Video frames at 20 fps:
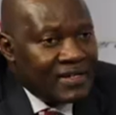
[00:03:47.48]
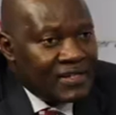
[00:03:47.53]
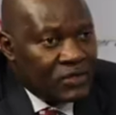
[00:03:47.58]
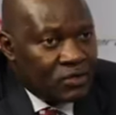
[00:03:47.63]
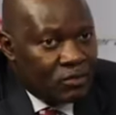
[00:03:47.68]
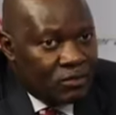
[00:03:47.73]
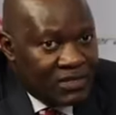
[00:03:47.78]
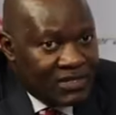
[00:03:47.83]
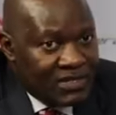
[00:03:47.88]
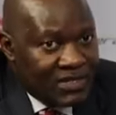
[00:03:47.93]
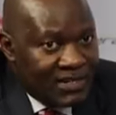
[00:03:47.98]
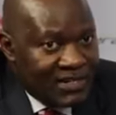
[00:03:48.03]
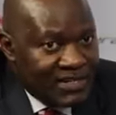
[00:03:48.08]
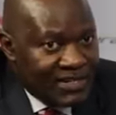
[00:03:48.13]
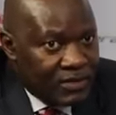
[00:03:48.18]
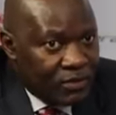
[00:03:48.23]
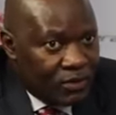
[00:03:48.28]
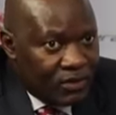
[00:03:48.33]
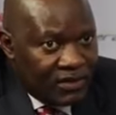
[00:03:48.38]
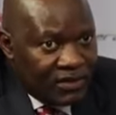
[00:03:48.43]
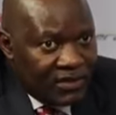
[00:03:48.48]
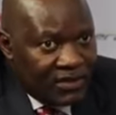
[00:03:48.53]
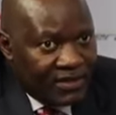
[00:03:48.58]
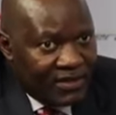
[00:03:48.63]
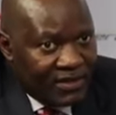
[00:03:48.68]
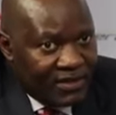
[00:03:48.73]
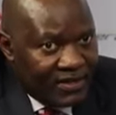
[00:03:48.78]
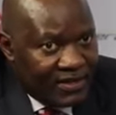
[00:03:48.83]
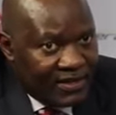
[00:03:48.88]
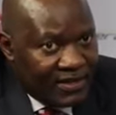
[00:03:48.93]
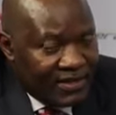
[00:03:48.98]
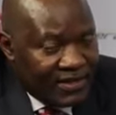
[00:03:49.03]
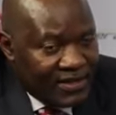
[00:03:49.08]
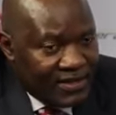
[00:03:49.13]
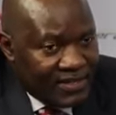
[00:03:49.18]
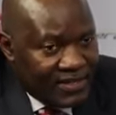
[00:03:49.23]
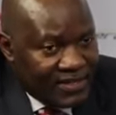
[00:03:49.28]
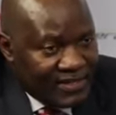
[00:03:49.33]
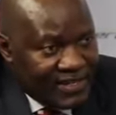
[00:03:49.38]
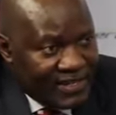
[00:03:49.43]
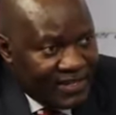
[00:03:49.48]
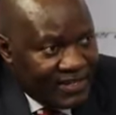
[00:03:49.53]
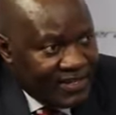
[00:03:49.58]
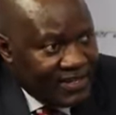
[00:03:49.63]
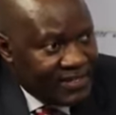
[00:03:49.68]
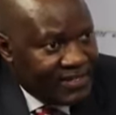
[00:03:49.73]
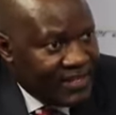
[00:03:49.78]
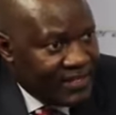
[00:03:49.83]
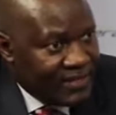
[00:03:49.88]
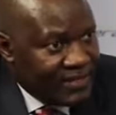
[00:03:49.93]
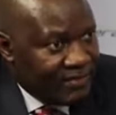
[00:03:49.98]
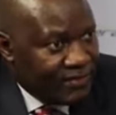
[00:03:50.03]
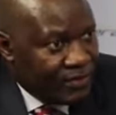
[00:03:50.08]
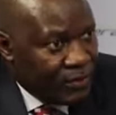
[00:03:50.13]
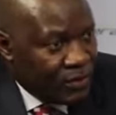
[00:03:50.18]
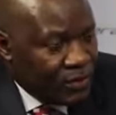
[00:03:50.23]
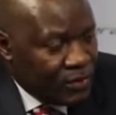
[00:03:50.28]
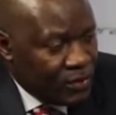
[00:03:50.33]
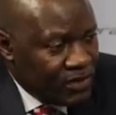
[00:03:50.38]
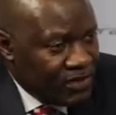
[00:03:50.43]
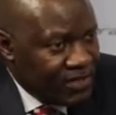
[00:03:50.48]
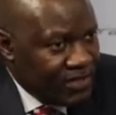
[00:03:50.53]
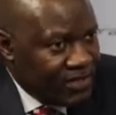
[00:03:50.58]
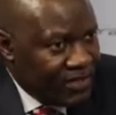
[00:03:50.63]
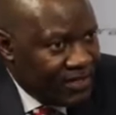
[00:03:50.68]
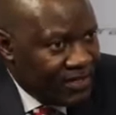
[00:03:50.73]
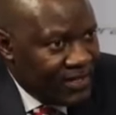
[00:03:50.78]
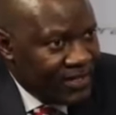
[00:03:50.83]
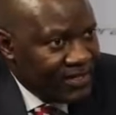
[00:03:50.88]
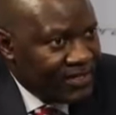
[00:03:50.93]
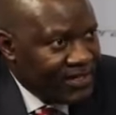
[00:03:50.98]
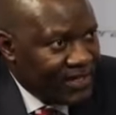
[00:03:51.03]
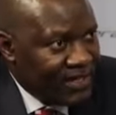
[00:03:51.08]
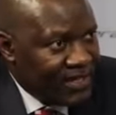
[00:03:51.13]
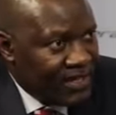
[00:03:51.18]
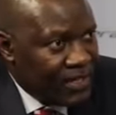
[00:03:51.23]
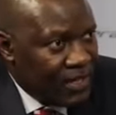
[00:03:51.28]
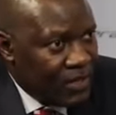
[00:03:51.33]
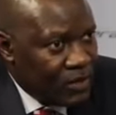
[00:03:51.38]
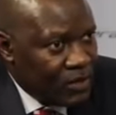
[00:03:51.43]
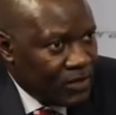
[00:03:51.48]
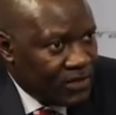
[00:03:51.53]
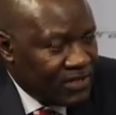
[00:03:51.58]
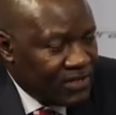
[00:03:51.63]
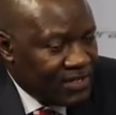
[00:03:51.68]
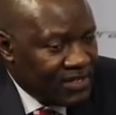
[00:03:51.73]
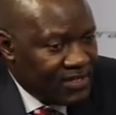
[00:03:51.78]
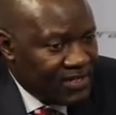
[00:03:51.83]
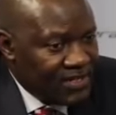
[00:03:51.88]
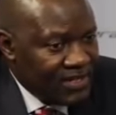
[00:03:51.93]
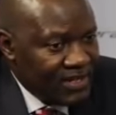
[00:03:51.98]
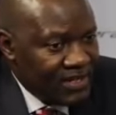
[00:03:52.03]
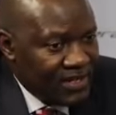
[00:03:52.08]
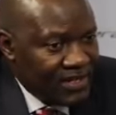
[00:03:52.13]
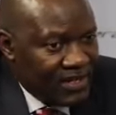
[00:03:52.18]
so basically it's an initiative to reduce the non-technical losses,